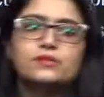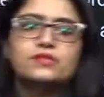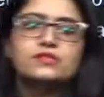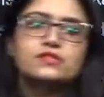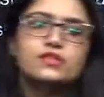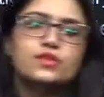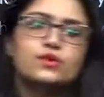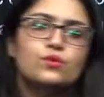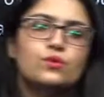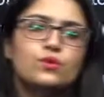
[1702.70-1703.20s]
me
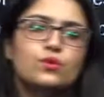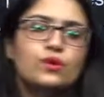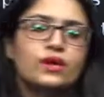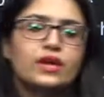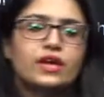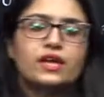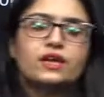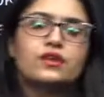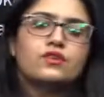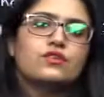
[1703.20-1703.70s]
see who
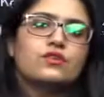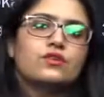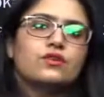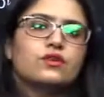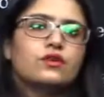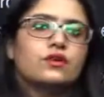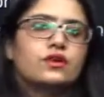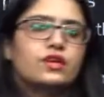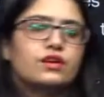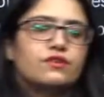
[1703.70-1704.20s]
can
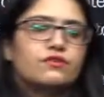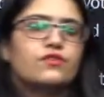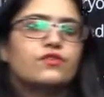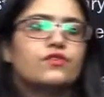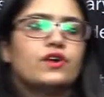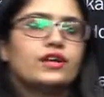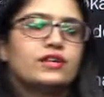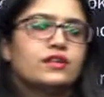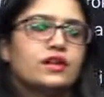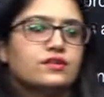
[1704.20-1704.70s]
give the
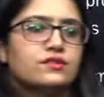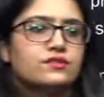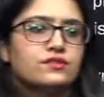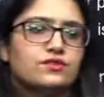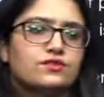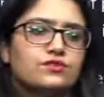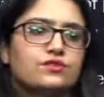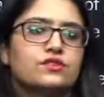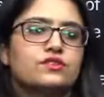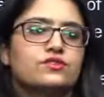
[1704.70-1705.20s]
right answer
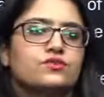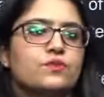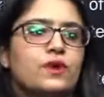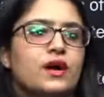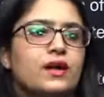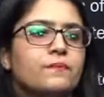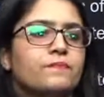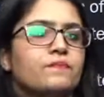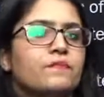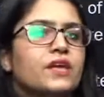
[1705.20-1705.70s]
to this
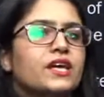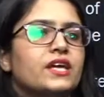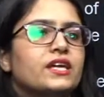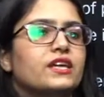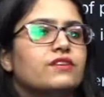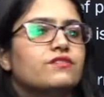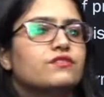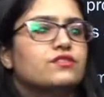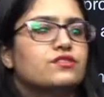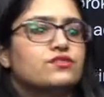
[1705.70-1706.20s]
one.
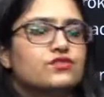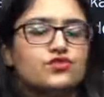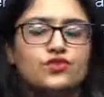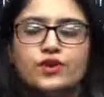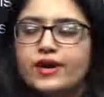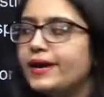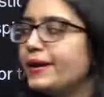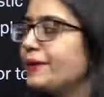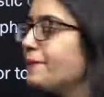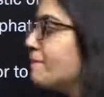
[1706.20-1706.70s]
Give it a
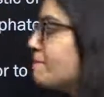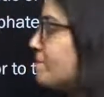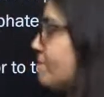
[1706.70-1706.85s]
try.